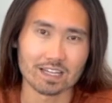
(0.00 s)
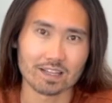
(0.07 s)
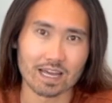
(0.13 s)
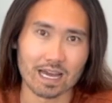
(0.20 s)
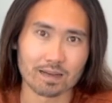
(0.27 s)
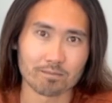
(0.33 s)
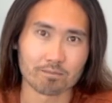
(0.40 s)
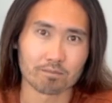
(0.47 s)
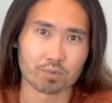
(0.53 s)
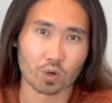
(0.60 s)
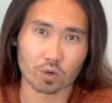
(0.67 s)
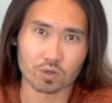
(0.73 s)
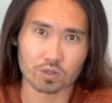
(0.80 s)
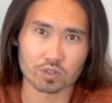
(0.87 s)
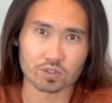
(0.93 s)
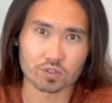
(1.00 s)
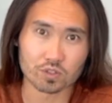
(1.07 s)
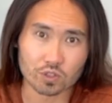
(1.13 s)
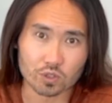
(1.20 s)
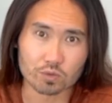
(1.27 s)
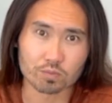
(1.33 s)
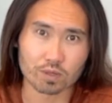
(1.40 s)
that brokers
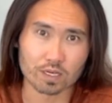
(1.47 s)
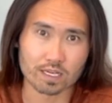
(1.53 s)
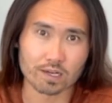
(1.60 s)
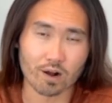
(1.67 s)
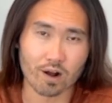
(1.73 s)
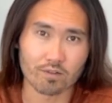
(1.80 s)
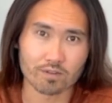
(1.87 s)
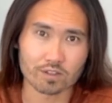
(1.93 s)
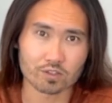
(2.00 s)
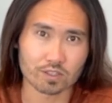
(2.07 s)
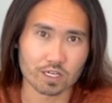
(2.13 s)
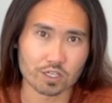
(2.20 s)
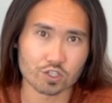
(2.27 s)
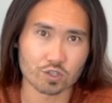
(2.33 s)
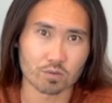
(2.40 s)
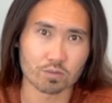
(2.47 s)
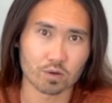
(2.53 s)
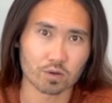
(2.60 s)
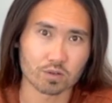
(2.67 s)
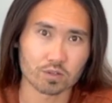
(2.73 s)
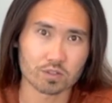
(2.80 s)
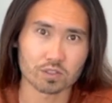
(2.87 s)
do pretty often traditional
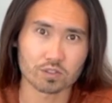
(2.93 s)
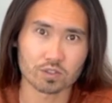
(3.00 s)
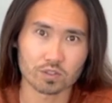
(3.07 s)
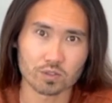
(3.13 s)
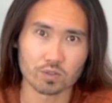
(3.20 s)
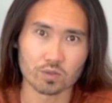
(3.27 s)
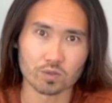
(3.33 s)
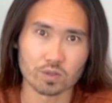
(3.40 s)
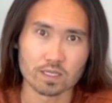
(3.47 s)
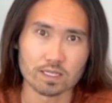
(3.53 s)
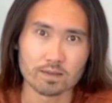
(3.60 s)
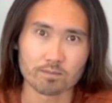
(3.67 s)
brokers to